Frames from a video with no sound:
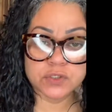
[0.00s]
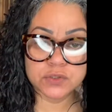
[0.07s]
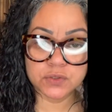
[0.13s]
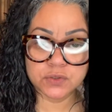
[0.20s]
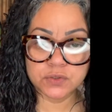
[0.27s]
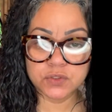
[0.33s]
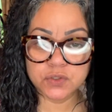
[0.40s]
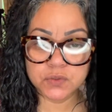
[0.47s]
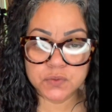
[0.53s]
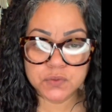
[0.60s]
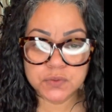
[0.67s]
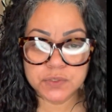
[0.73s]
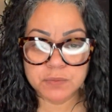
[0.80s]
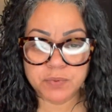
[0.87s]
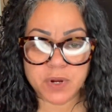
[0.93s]
to
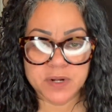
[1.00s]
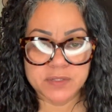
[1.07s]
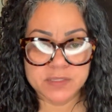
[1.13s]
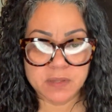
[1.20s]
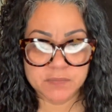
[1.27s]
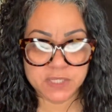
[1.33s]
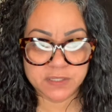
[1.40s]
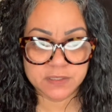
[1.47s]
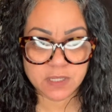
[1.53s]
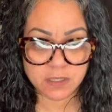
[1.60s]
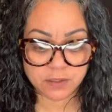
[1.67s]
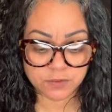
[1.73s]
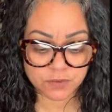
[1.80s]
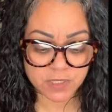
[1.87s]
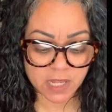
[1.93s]
use the products I'm
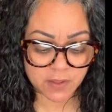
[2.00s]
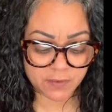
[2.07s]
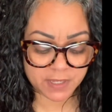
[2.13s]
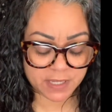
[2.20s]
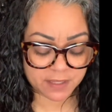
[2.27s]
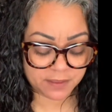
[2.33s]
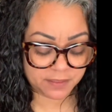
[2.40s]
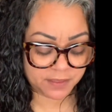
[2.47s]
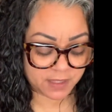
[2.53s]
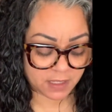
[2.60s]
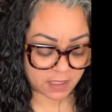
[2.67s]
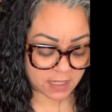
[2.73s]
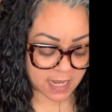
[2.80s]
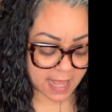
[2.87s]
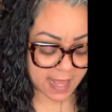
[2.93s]
telling you now. And the
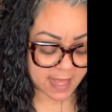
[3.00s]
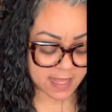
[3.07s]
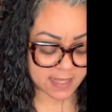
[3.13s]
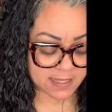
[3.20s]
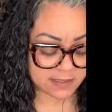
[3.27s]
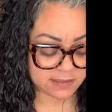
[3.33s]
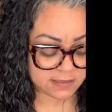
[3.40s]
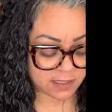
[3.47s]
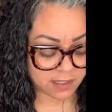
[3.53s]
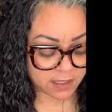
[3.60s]
last